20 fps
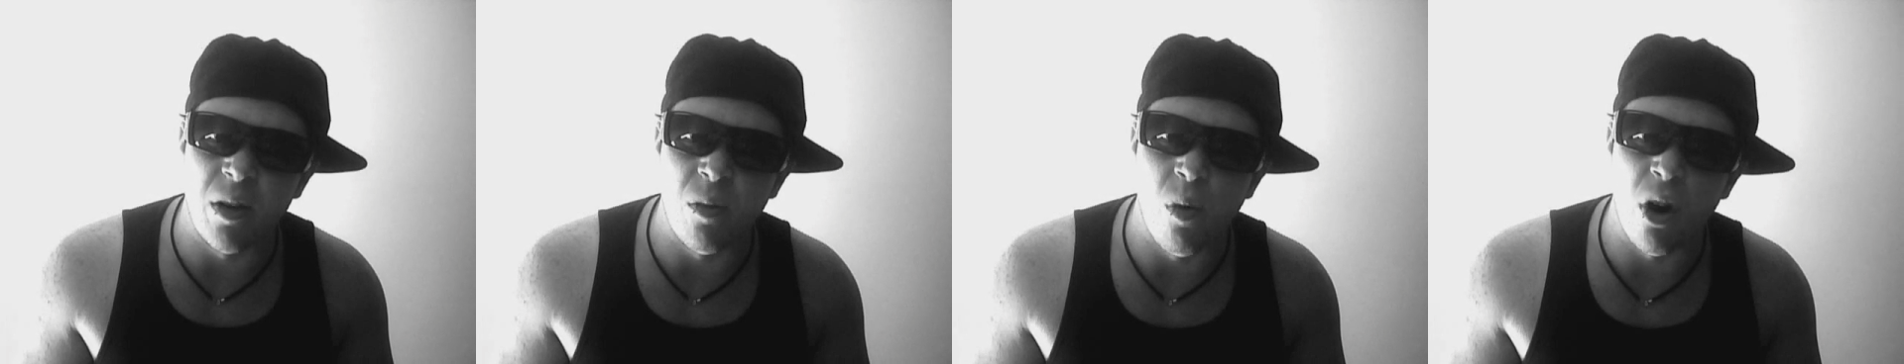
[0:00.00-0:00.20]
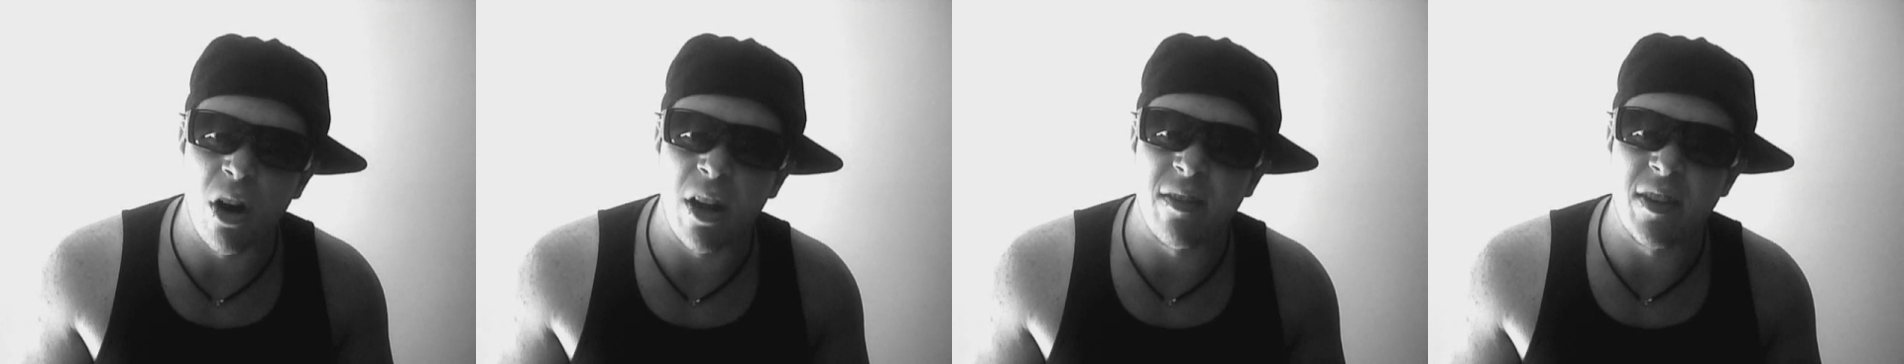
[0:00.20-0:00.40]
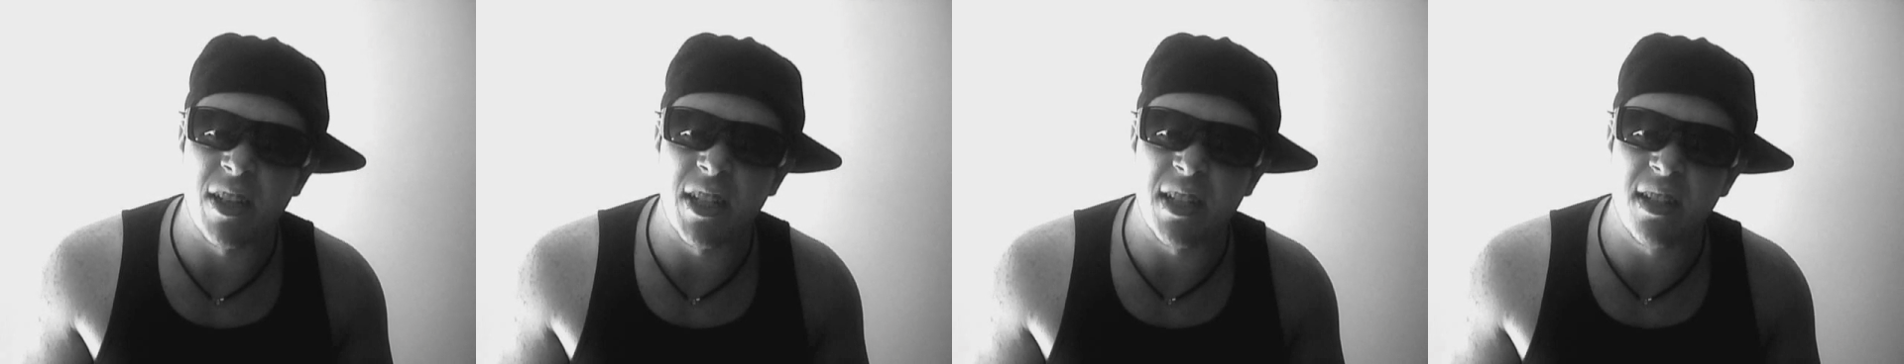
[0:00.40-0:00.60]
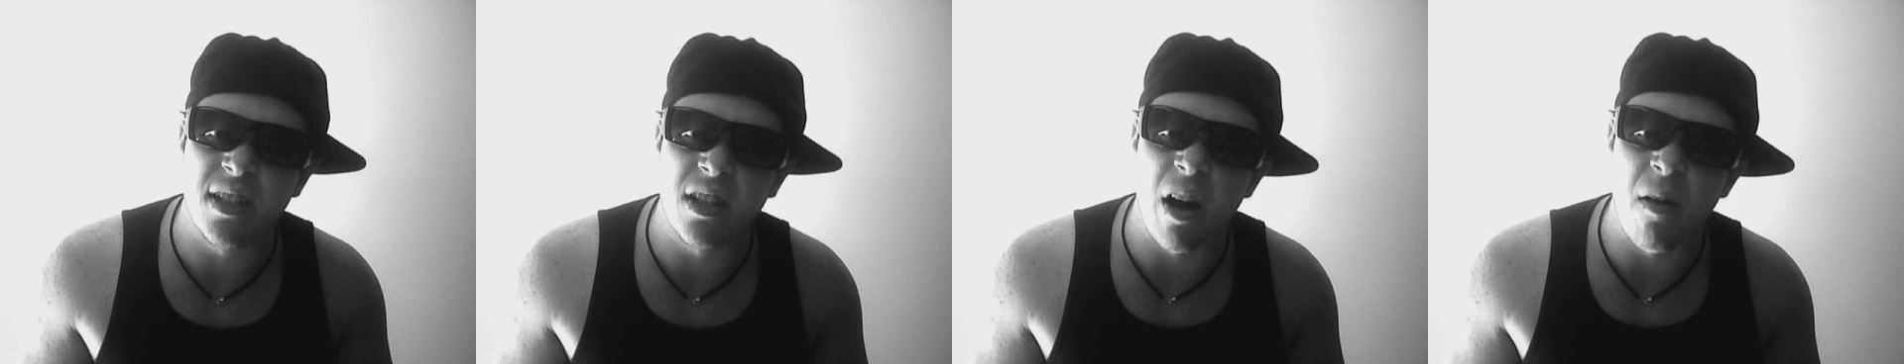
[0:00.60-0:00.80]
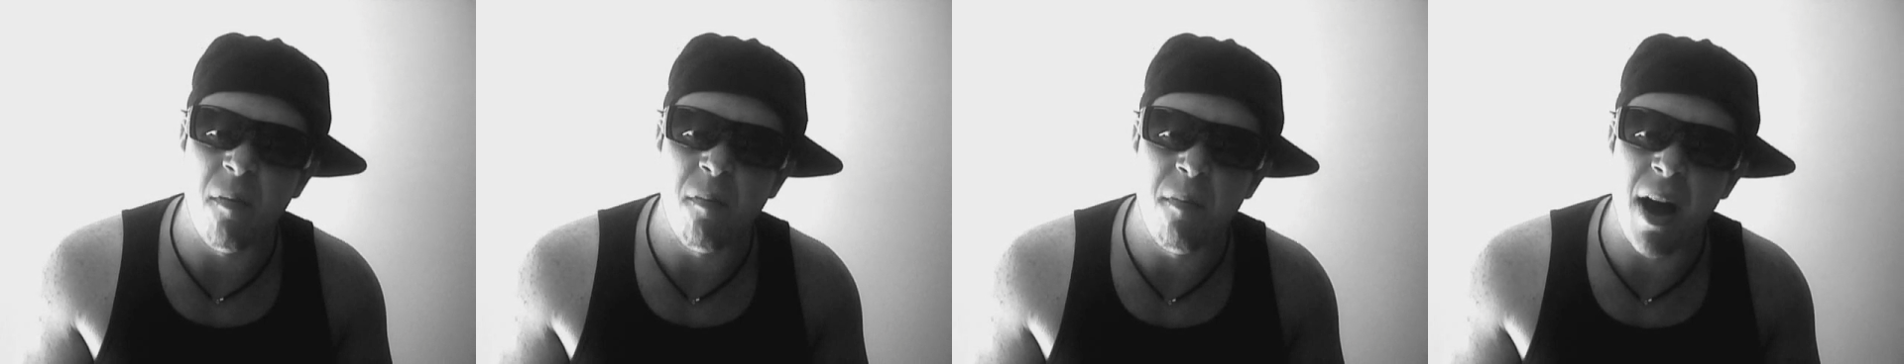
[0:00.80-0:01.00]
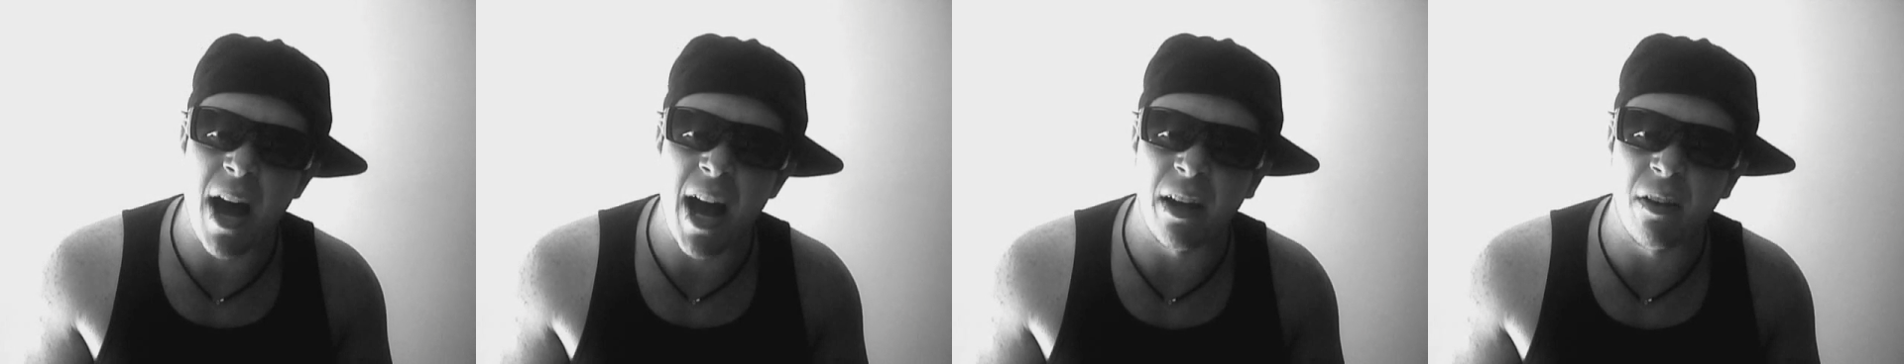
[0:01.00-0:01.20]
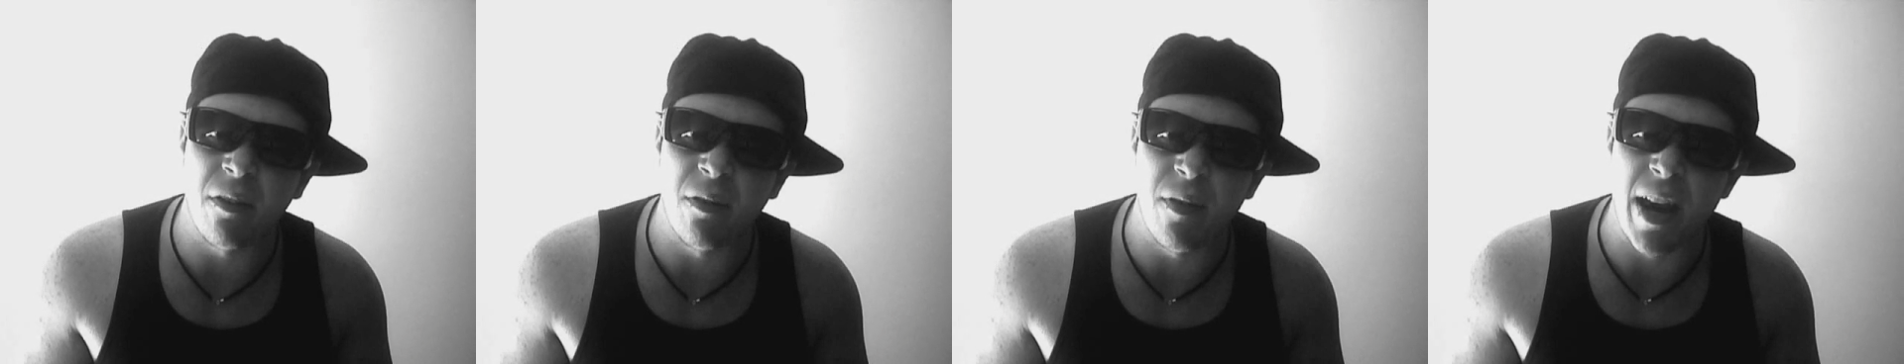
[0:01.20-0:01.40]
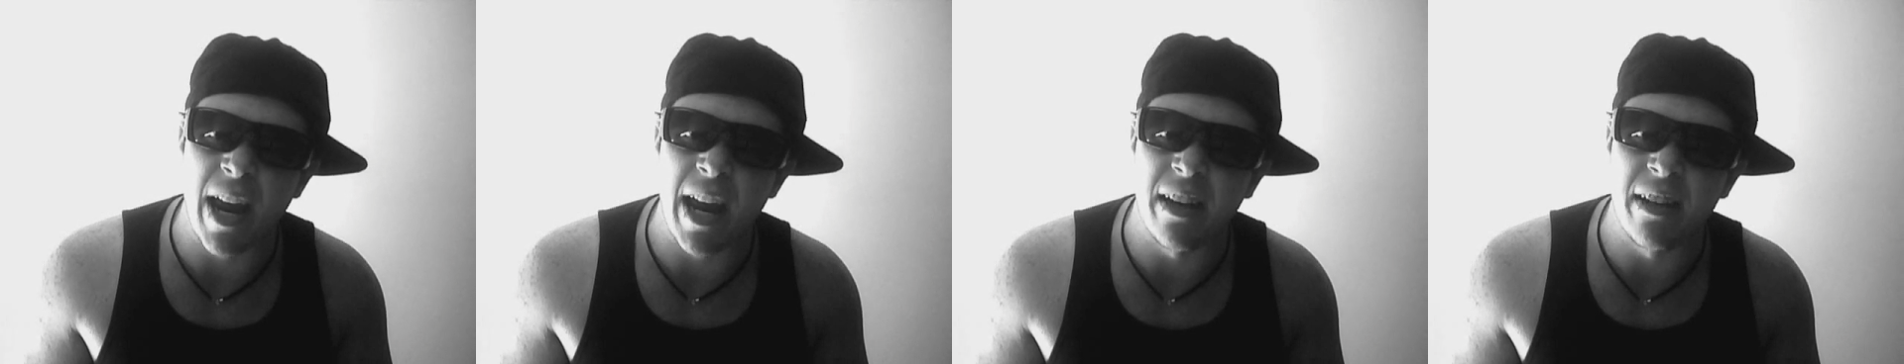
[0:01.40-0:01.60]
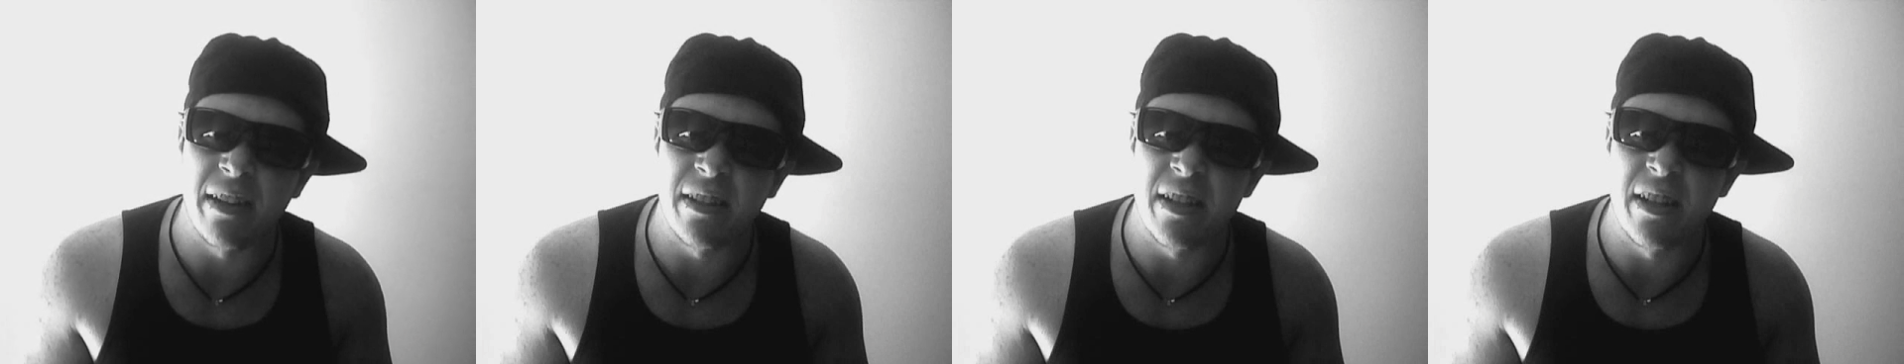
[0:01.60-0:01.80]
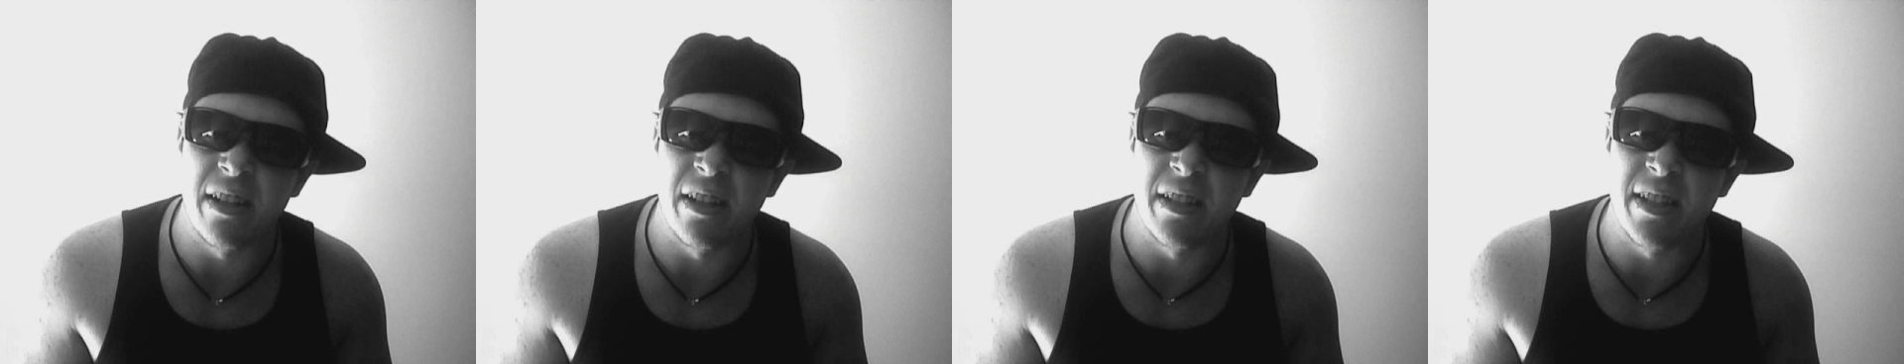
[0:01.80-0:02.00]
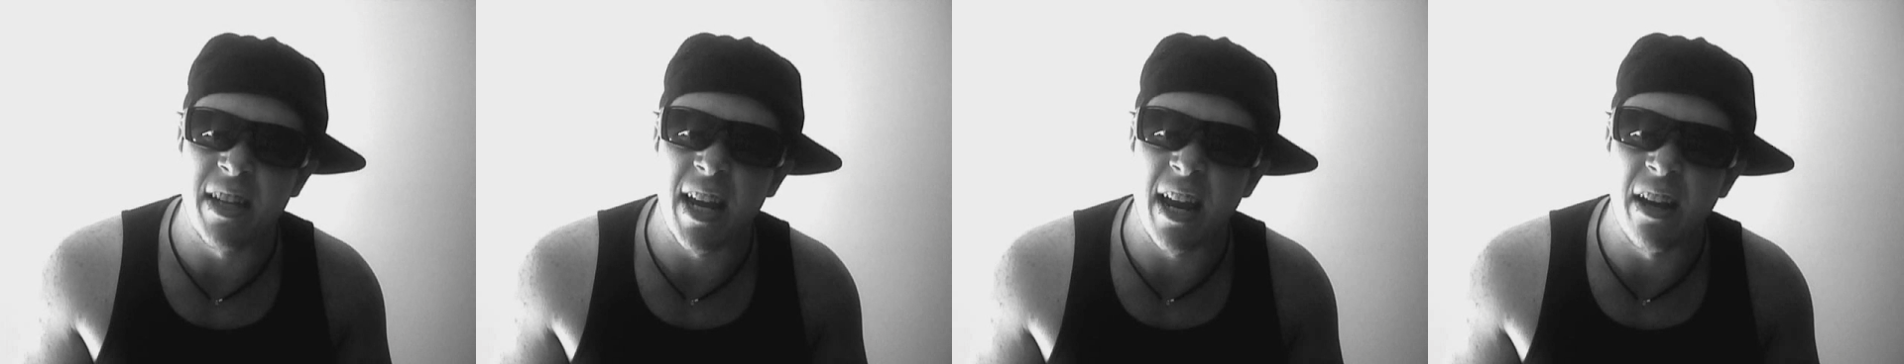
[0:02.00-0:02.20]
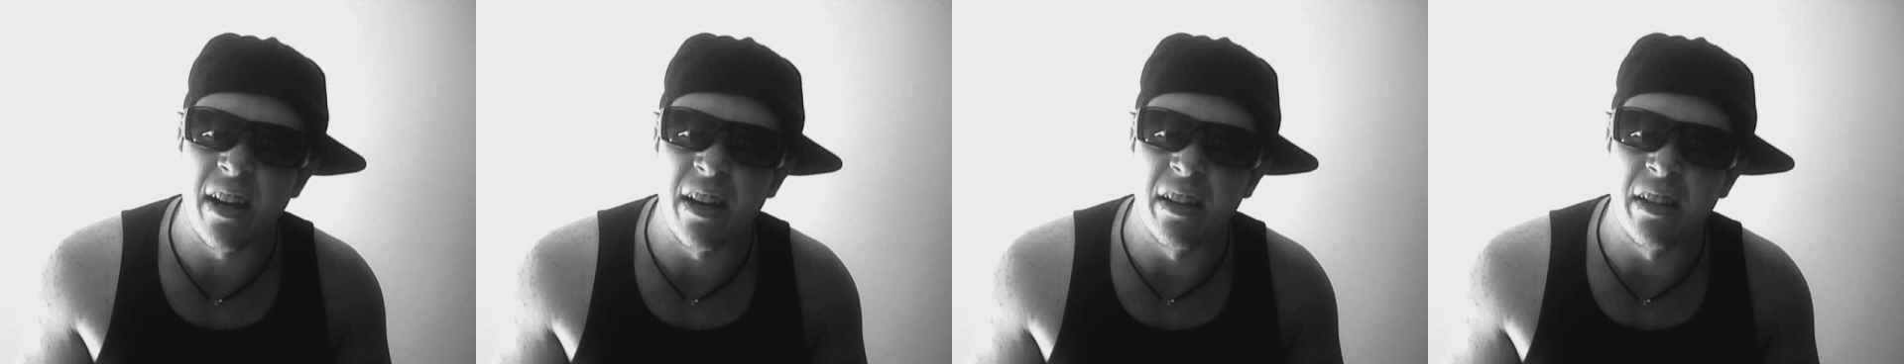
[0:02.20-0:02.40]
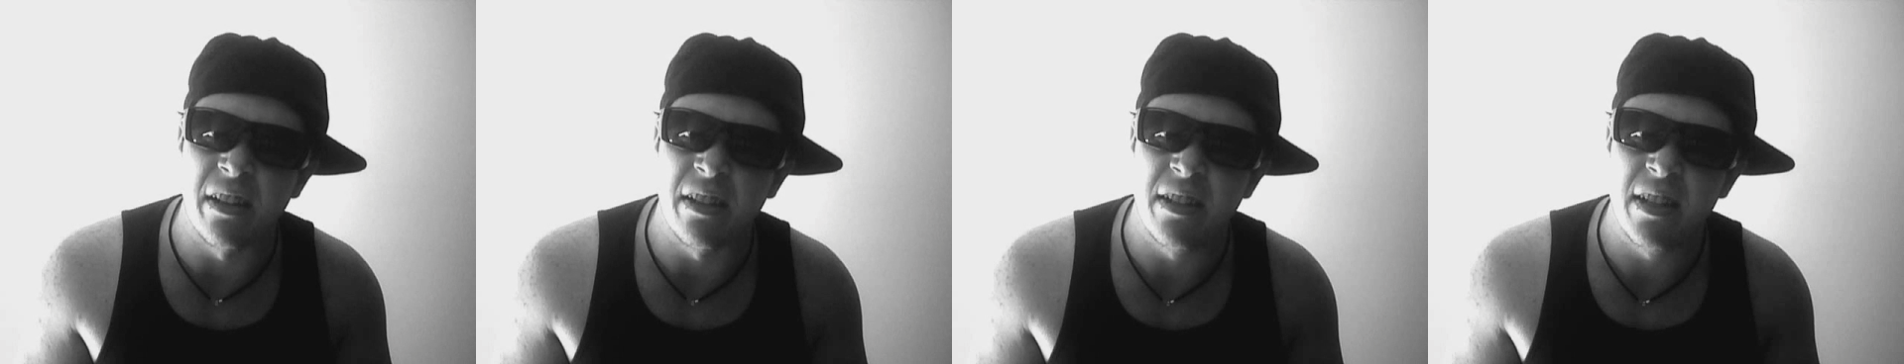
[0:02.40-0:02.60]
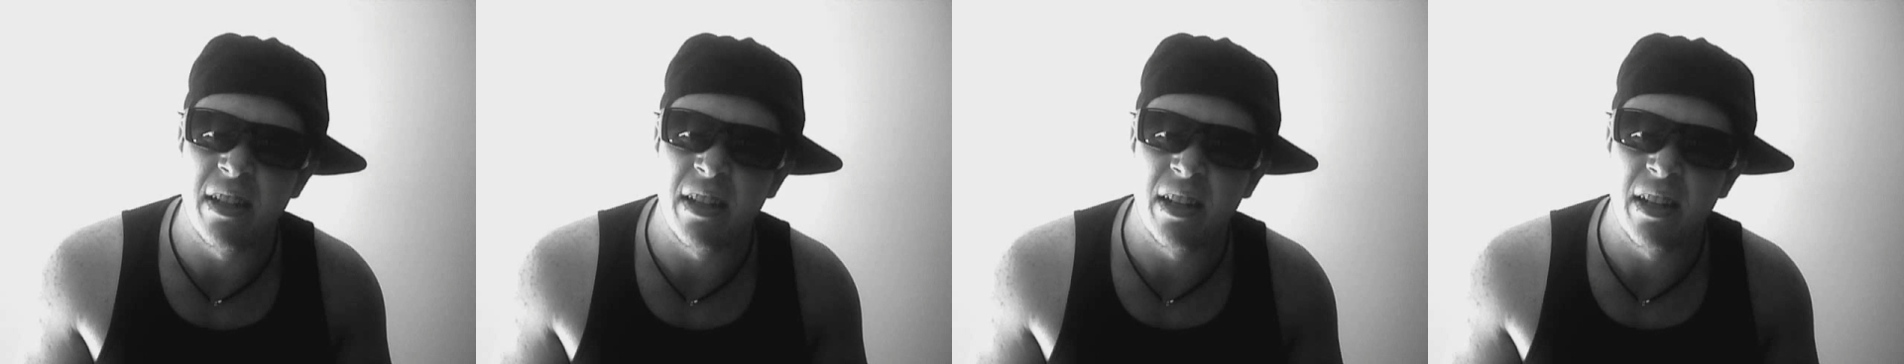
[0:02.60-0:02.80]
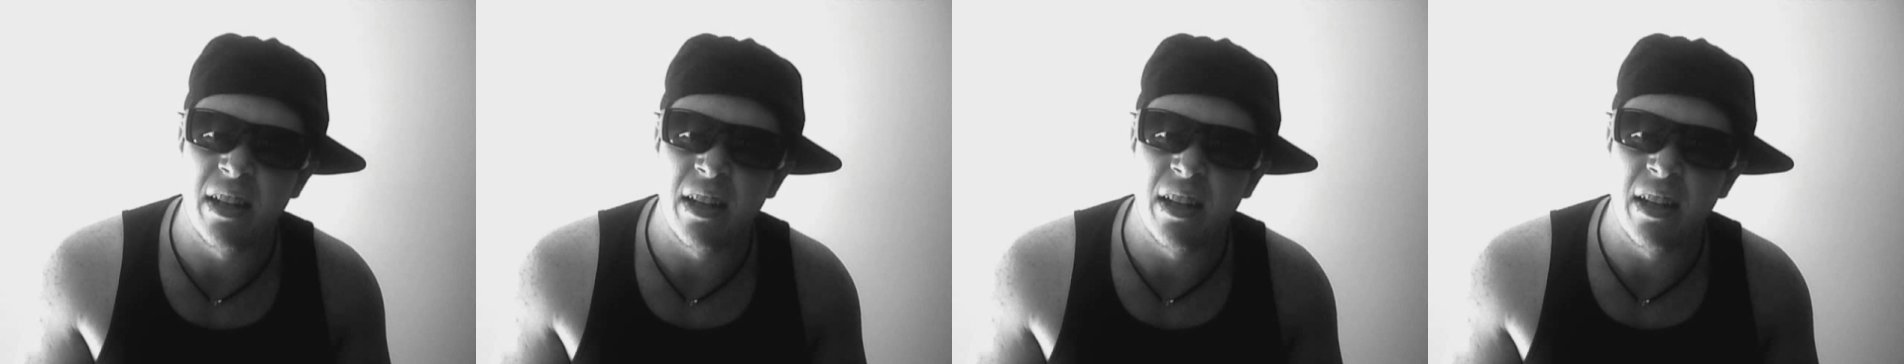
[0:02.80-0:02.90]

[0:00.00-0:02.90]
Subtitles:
whatever scumbag fan is in attendance,